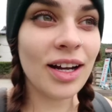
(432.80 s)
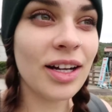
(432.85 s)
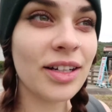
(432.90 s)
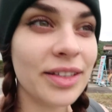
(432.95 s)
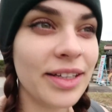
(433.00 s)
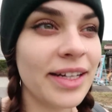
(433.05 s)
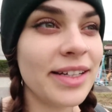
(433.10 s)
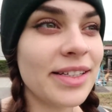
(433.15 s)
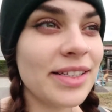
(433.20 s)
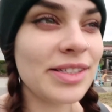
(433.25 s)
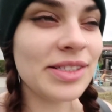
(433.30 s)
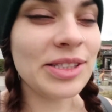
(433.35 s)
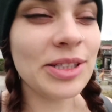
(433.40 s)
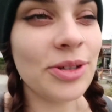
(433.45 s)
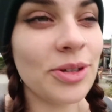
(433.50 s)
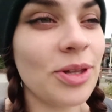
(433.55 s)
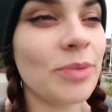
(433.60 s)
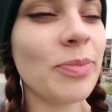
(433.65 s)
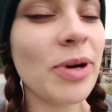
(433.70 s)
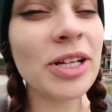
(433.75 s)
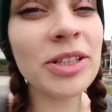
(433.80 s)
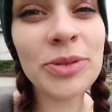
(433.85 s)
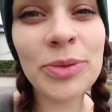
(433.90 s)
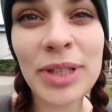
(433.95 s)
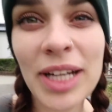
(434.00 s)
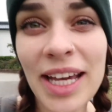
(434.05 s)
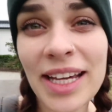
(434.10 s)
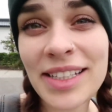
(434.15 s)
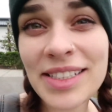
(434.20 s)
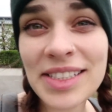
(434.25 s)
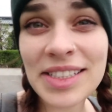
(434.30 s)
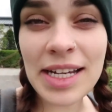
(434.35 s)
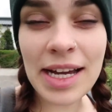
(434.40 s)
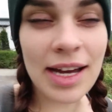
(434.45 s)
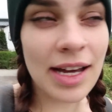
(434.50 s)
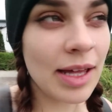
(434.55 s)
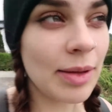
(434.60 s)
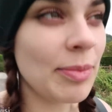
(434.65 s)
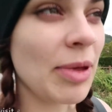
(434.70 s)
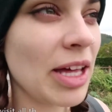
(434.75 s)
Alright, so the ponds were nice.
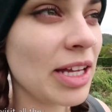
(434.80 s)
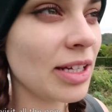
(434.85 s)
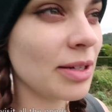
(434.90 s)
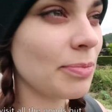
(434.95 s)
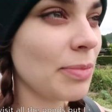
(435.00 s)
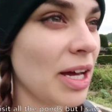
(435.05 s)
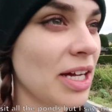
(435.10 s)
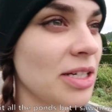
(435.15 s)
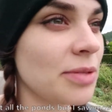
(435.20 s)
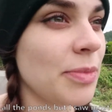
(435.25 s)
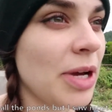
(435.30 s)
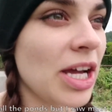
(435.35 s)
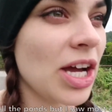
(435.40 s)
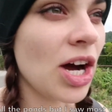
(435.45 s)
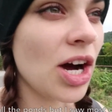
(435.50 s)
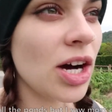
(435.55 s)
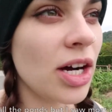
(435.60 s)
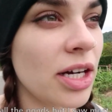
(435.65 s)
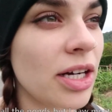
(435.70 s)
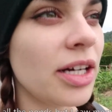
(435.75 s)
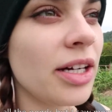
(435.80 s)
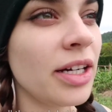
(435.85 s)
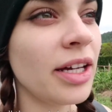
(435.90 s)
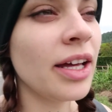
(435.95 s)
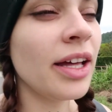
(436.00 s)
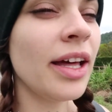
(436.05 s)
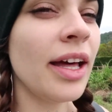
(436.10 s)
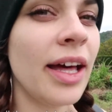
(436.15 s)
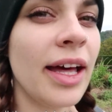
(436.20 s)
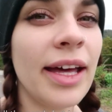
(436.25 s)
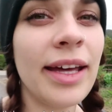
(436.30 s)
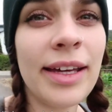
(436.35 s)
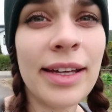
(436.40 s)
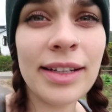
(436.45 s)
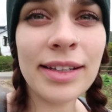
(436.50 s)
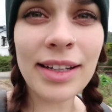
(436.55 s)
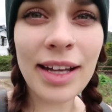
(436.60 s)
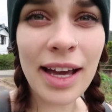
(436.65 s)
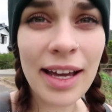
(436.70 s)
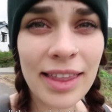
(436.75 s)
I'm heading back to my car,
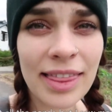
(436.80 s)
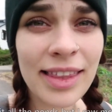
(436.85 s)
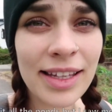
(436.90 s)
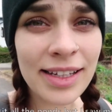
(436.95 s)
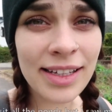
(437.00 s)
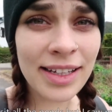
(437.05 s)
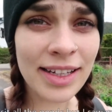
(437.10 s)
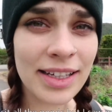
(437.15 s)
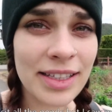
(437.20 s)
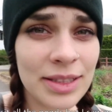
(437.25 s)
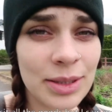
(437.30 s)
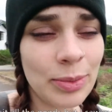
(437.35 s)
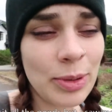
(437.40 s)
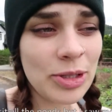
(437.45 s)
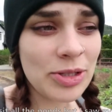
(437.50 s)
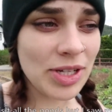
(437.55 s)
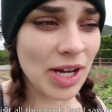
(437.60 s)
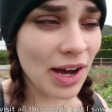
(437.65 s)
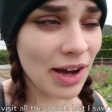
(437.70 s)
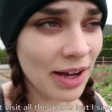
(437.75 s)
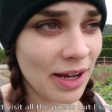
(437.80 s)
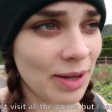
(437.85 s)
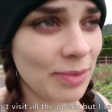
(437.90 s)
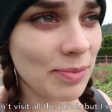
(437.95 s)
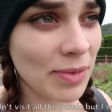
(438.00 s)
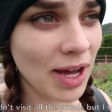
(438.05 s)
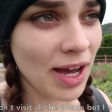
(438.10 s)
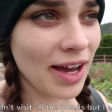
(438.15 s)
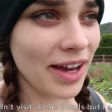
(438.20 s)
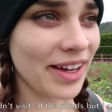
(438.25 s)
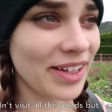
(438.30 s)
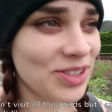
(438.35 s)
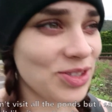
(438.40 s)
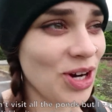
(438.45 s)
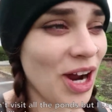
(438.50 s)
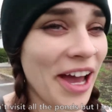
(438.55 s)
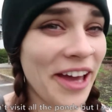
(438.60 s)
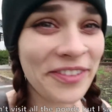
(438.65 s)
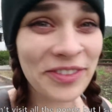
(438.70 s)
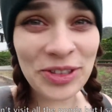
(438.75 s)
and I think it's about time I
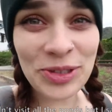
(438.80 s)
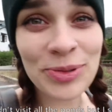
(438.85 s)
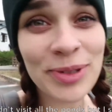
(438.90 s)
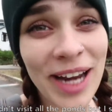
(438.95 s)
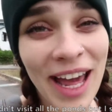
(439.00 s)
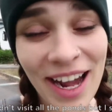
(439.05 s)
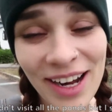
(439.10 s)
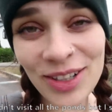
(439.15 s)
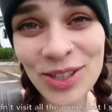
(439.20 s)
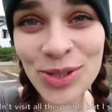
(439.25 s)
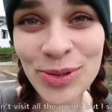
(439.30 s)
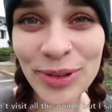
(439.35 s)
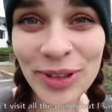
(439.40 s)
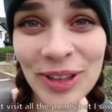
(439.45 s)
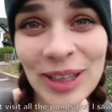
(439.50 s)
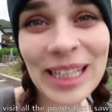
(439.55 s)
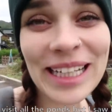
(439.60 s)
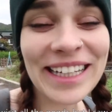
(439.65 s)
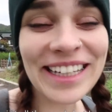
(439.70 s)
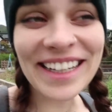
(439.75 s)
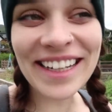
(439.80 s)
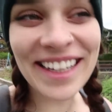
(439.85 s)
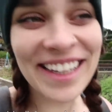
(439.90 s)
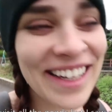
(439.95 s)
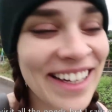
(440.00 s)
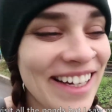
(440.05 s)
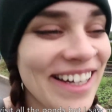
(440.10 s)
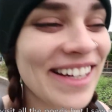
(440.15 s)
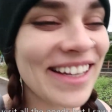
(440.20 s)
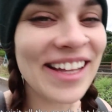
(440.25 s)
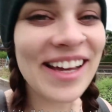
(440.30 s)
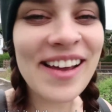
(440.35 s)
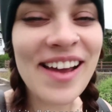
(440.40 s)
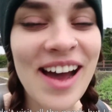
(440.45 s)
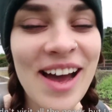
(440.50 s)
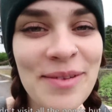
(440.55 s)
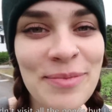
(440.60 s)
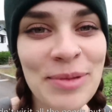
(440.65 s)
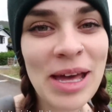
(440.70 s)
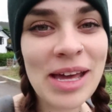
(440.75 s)
drive to an actual lake. Like,
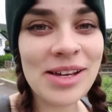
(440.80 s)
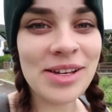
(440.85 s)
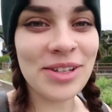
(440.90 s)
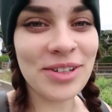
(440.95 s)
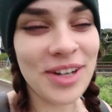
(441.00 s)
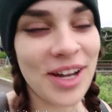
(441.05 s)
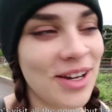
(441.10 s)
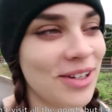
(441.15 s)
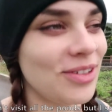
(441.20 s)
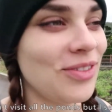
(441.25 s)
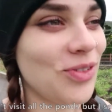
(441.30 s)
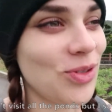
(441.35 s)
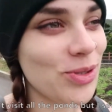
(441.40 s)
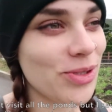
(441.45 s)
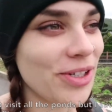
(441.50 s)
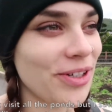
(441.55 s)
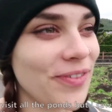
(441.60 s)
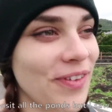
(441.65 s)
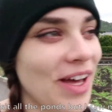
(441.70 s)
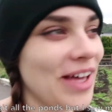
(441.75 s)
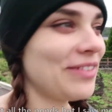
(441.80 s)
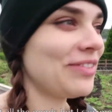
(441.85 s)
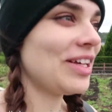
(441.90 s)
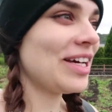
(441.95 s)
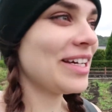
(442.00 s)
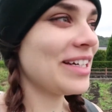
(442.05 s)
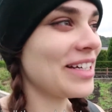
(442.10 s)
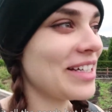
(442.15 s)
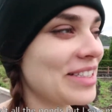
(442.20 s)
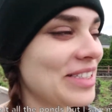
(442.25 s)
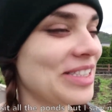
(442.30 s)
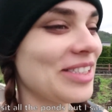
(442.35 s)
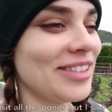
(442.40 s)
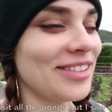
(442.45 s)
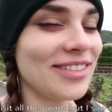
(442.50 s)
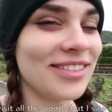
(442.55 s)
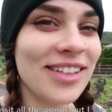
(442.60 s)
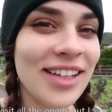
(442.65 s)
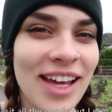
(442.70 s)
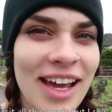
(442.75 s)
I'm hanging around Fuji Five Lakes,
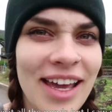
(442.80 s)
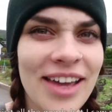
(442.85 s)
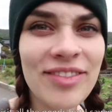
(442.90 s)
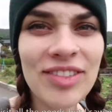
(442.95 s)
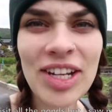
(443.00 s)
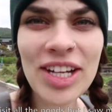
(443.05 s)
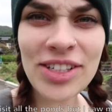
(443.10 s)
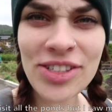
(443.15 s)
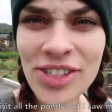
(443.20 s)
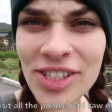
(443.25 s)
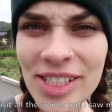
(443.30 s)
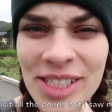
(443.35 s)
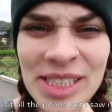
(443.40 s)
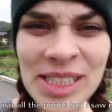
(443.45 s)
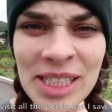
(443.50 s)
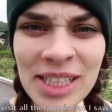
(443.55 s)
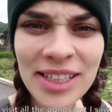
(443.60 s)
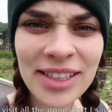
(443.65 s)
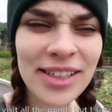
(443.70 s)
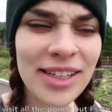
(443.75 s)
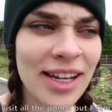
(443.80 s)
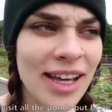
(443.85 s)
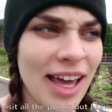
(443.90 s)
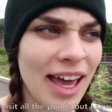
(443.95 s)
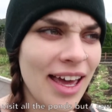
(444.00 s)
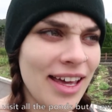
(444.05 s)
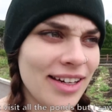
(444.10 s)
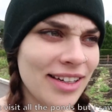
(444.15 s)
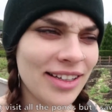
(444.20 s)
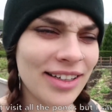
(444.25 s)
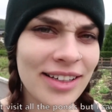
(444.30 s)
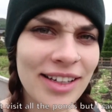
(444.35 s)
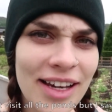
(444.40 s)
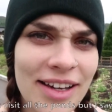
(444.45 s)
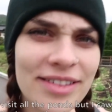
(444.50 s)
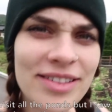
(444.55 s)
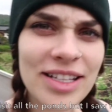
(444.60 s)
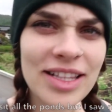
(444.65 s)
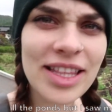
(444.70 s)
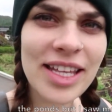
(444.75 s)
and I haven't actually seen any
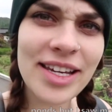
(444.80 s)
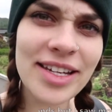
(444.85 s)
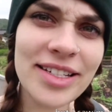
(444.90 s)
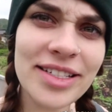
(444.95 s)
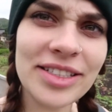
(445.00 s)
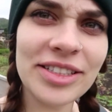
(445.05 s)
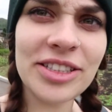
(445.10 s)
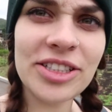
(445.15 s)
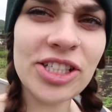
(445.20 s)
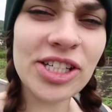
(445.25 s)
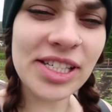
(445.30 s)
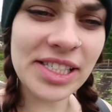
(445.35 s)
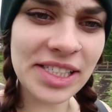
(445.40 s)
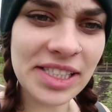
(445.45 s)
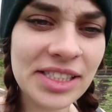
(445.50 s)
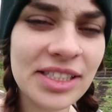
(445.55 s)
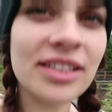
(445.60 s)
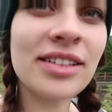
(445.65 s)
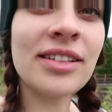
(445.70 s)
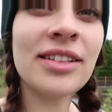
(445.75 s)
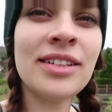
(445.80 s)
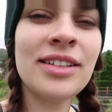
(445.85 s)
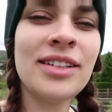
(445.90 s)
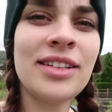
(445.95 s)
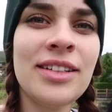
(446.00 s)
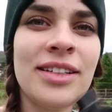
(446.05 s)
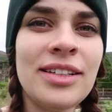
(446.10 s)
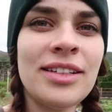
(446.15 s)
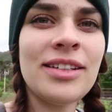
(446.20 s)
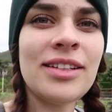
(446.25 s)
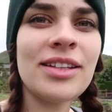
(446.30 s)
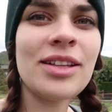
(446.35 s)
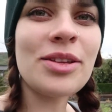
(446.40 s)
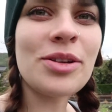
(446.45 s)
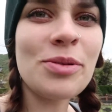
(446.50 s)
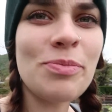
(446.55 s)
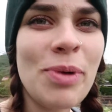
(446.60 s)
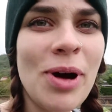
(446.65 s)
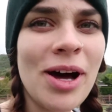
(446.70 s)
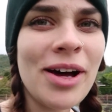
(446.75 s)
of the lakes, just the
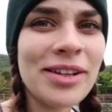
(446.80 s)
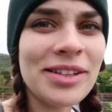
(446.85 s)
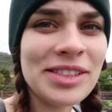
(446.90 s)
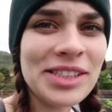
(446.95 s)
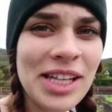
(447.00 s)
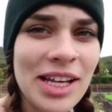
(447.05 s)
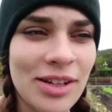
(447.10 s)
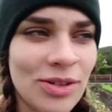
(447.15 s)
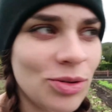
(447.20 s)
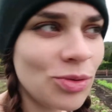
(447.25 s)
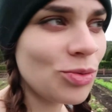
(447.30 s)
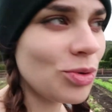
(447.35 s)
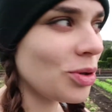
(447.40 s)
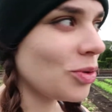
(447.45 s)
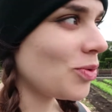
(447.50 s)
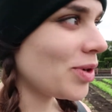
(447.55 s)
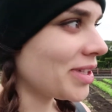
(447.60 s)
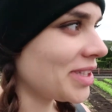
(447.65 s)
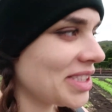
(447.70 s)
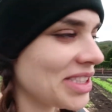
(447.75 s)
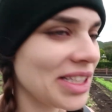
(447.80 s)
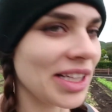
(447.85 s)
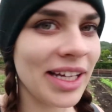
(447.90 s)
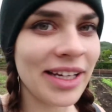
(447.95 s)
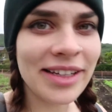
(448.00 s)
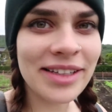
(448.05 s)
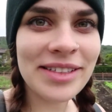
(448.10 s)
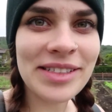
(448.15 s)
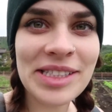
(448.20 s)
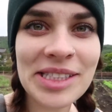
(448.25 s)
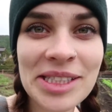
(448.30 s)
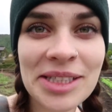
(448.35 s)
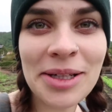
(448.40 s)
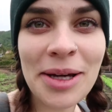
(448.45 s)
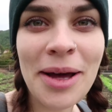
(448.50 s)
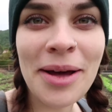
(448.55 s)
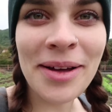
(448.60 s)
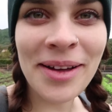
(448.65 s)
little ponds that were once lakes.